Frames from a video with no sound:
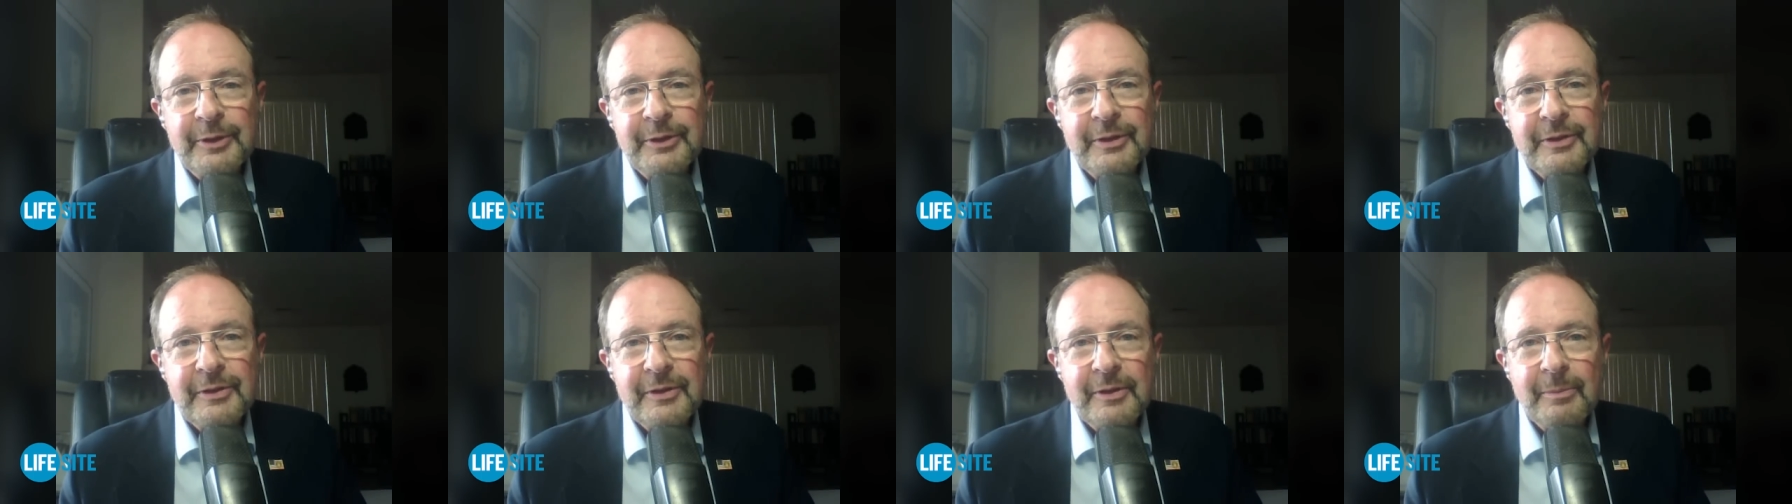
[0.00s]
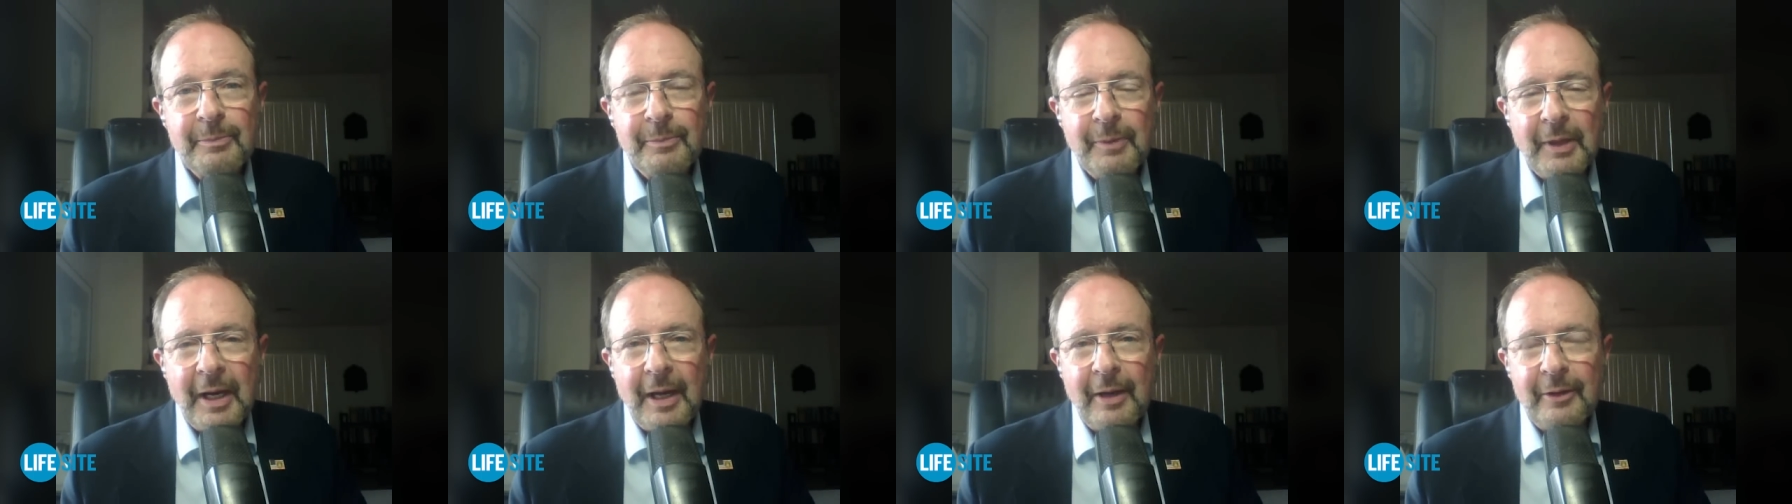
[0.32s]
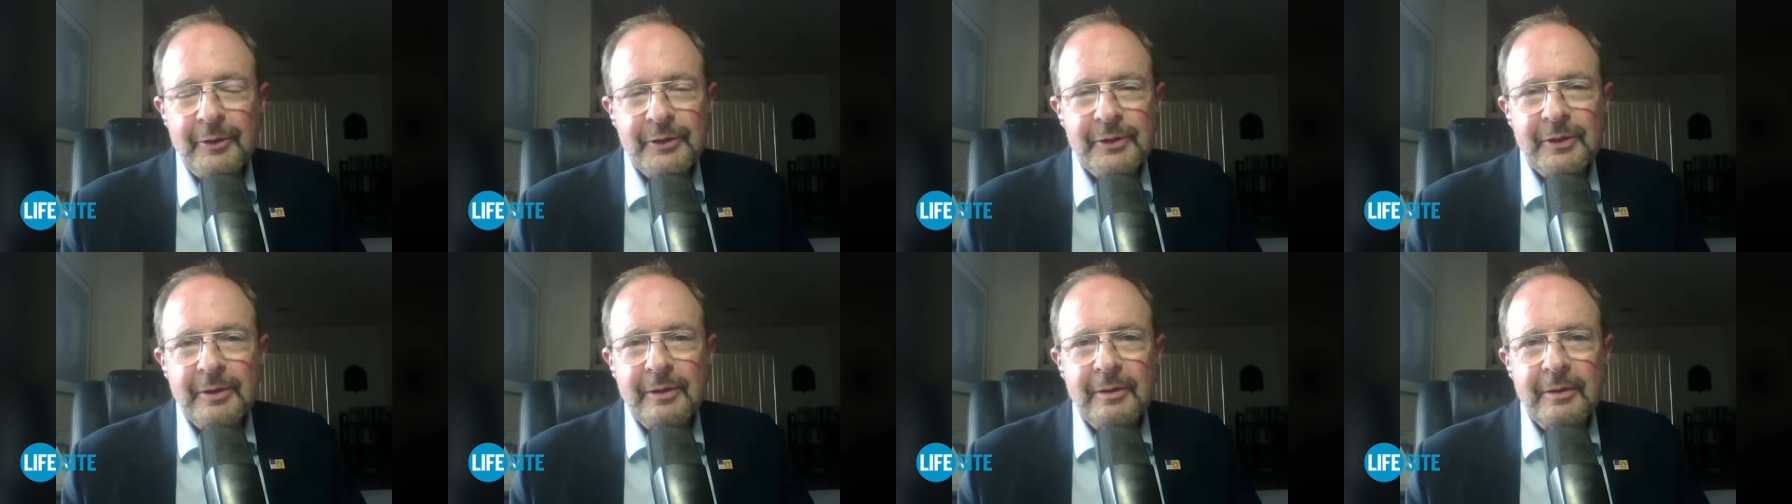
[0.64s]
which is a
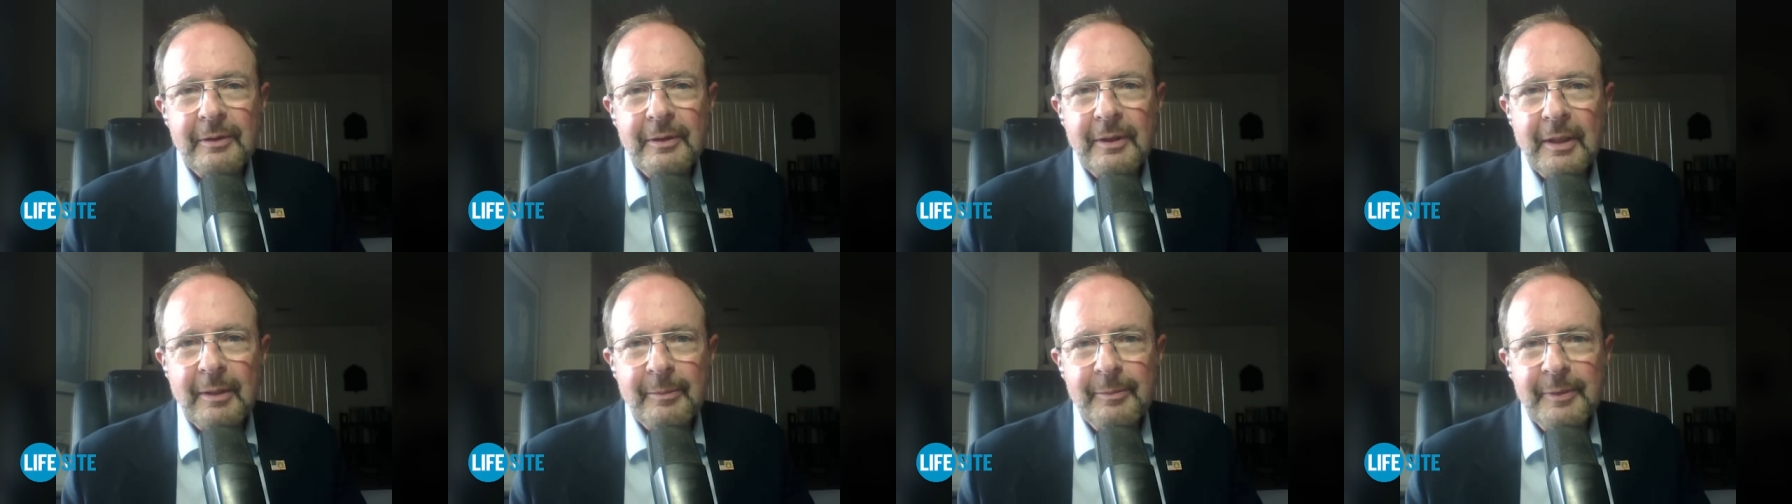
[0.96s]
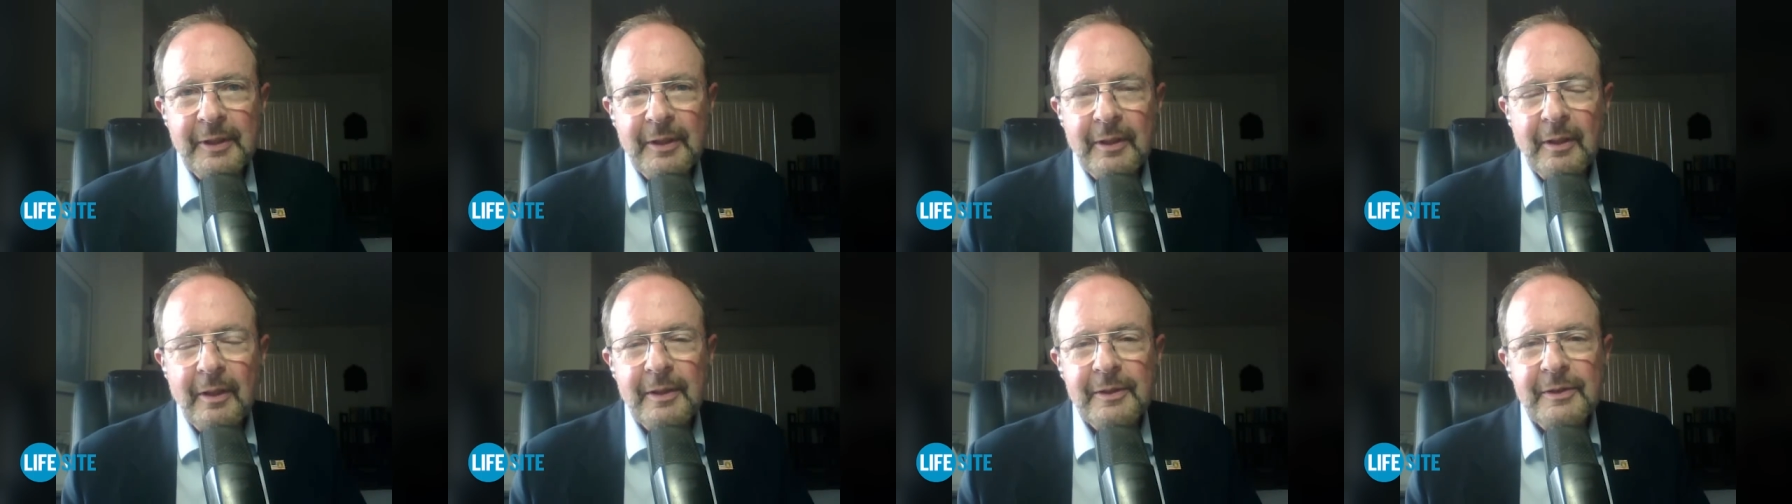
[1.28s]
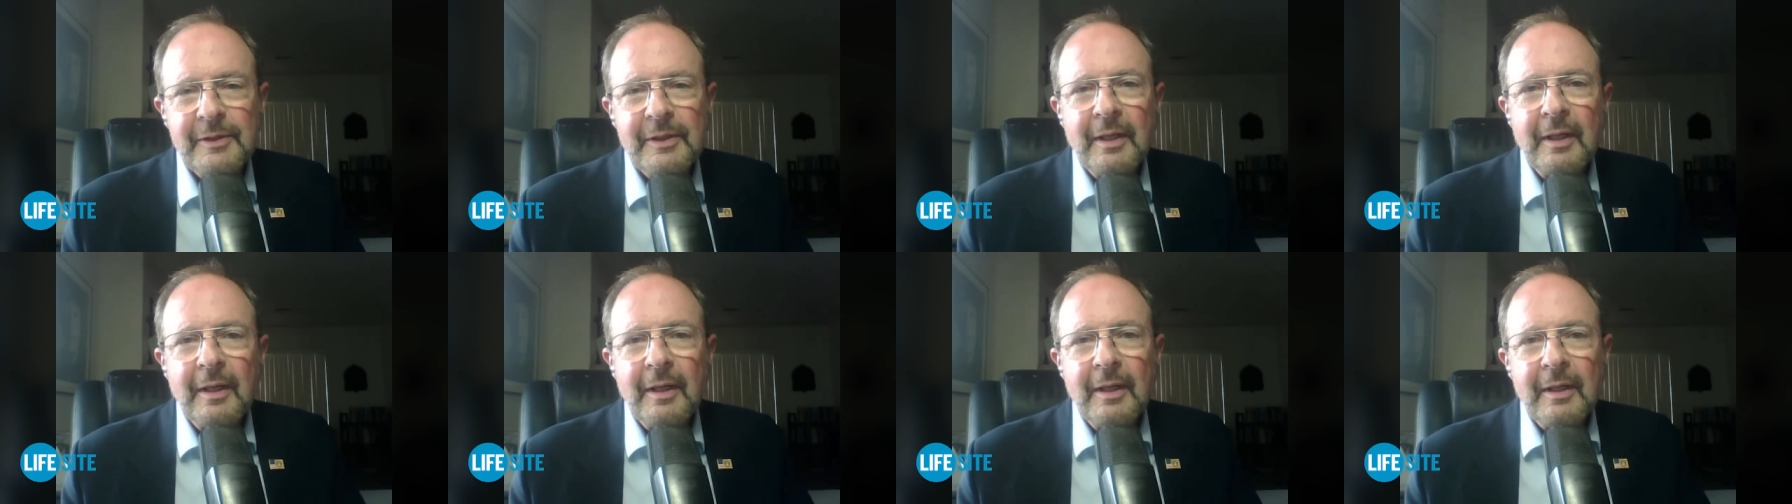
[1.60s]
browser,
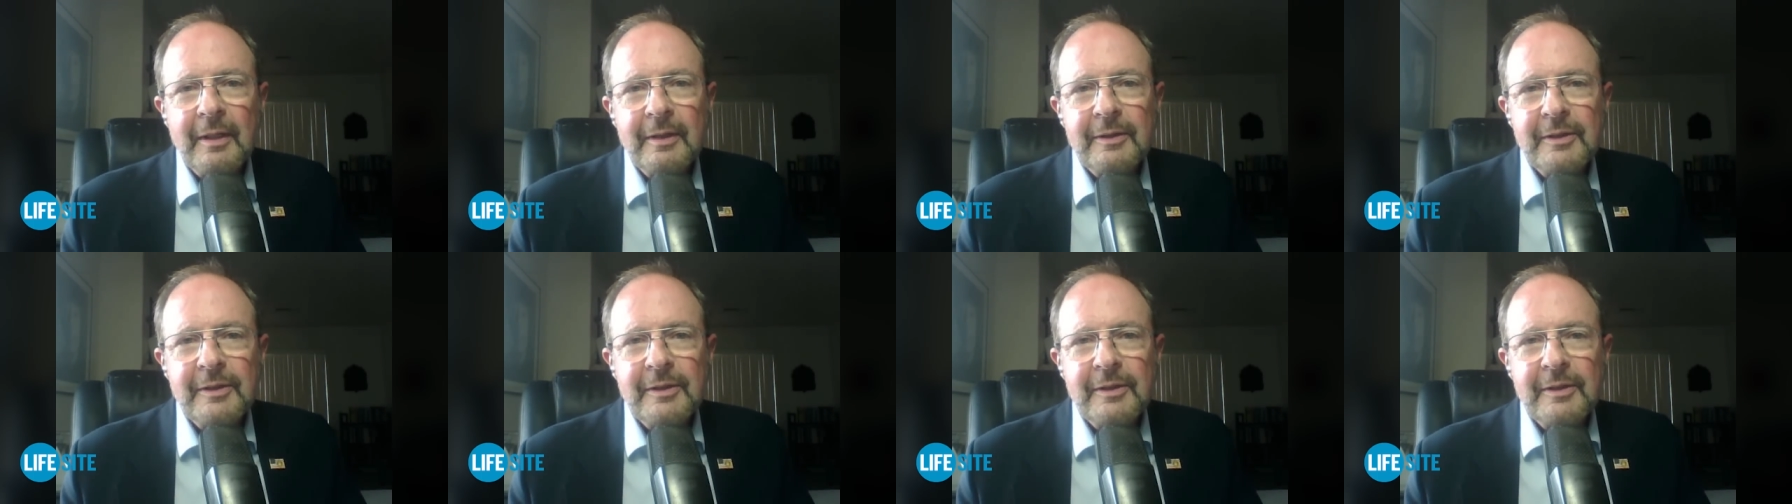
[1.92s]
because